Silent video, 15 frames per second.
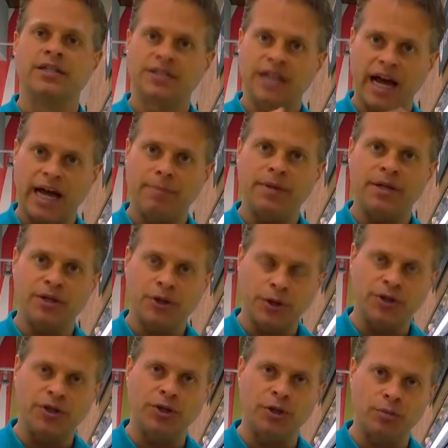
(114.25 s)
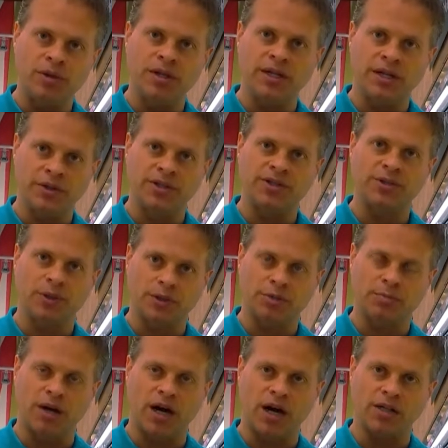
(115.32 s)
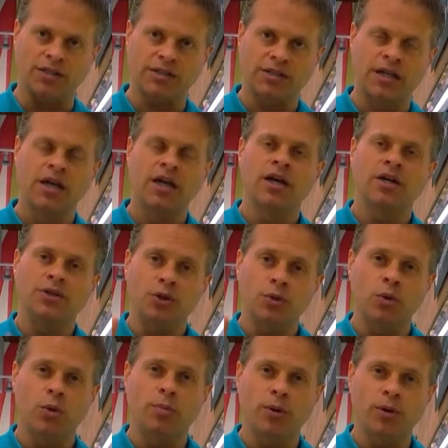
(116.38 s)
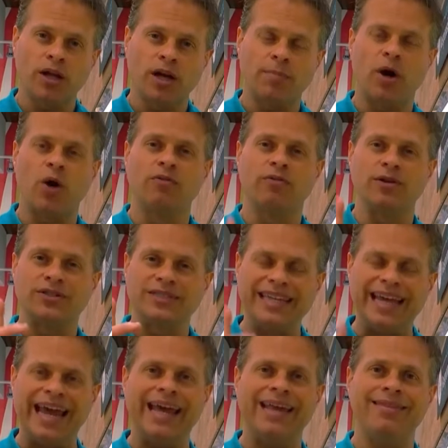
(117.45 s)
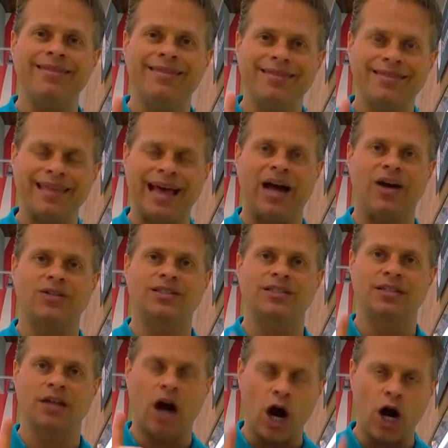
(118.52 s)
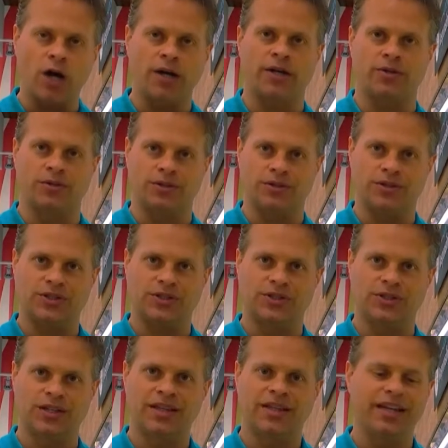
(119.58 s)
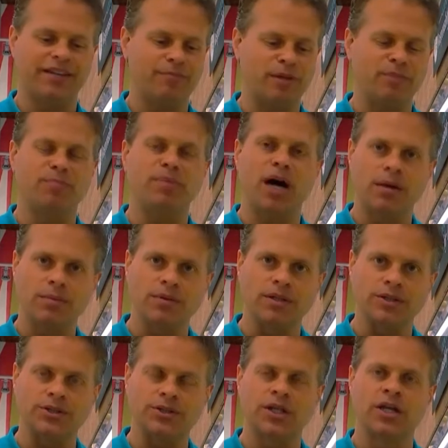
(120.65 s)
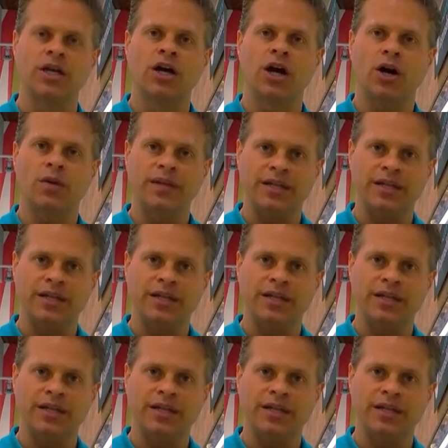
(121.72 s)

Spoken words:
type in curcumin in the search box, you will pull up over 10,000 articles that have been published on the